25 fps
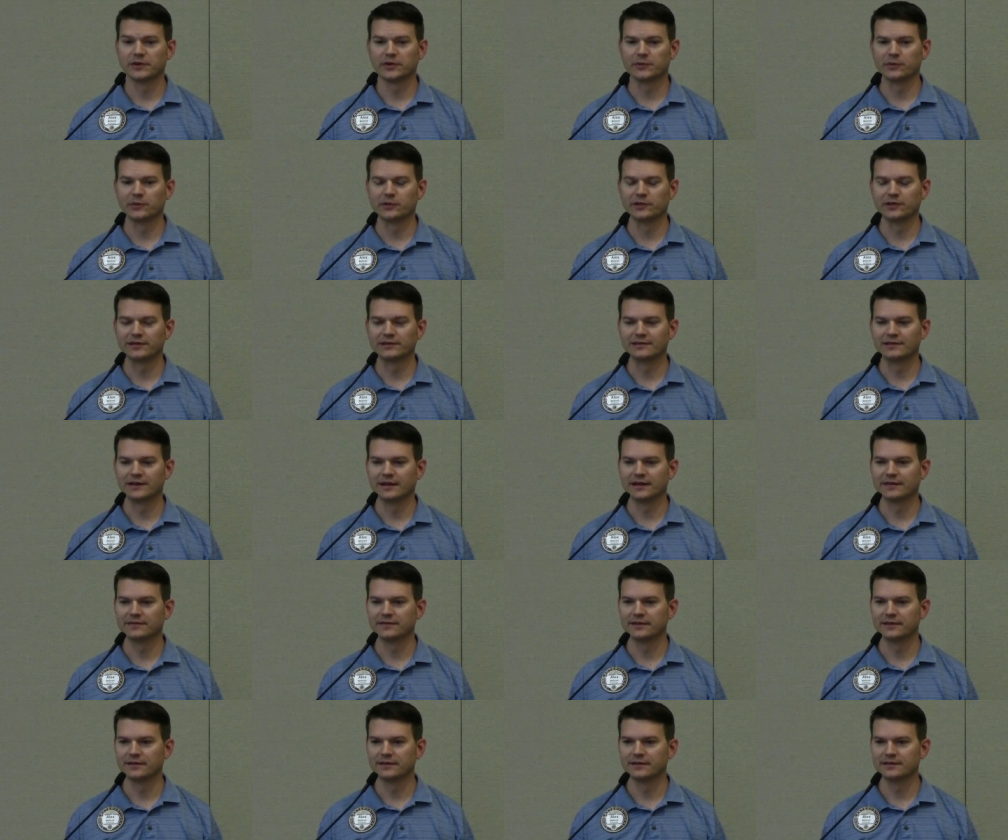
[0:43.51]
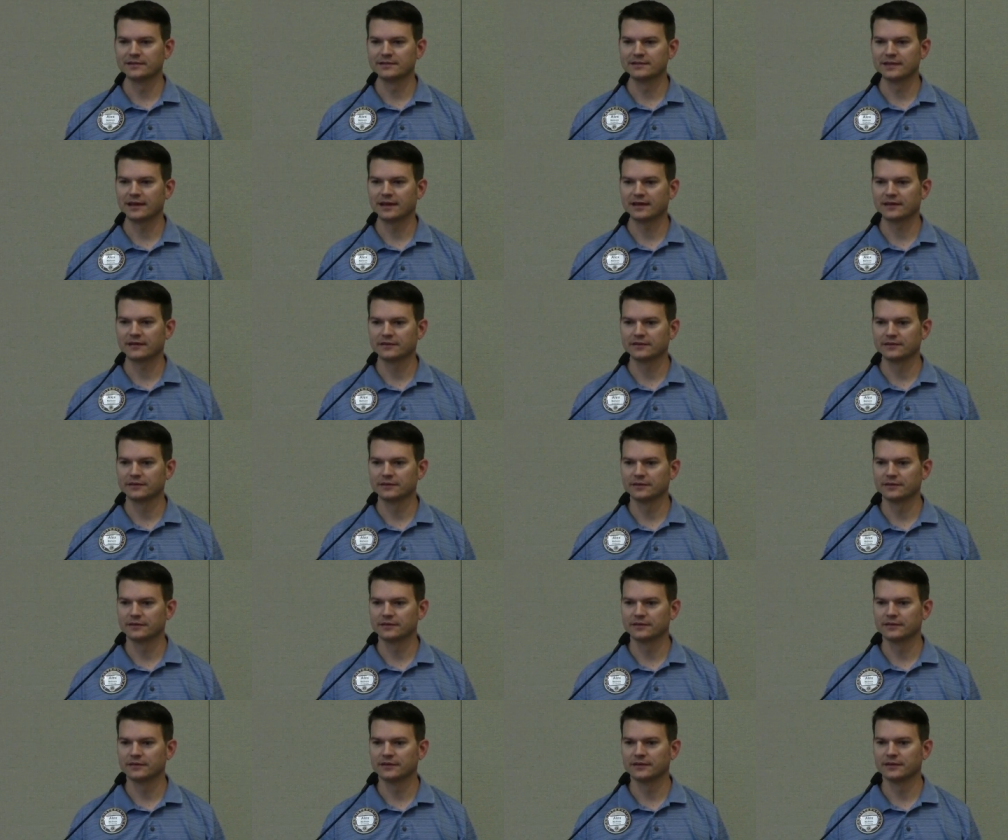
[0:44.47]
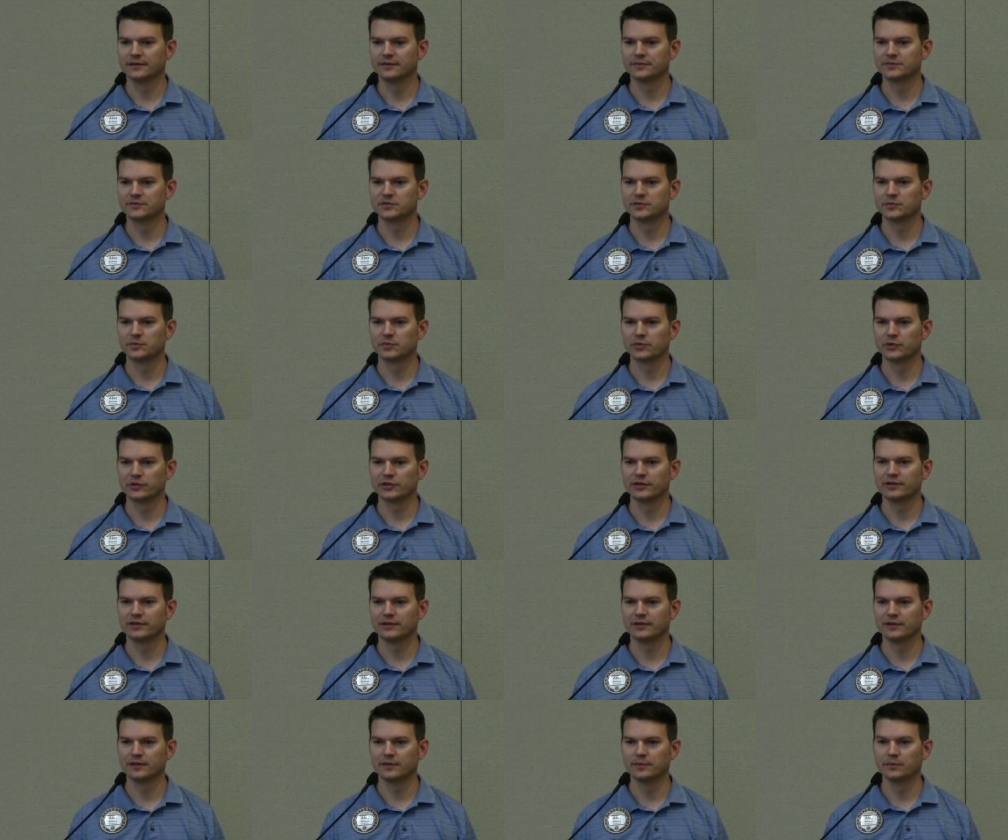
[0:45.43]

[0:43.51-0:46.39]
by really diving in and tackling some pretty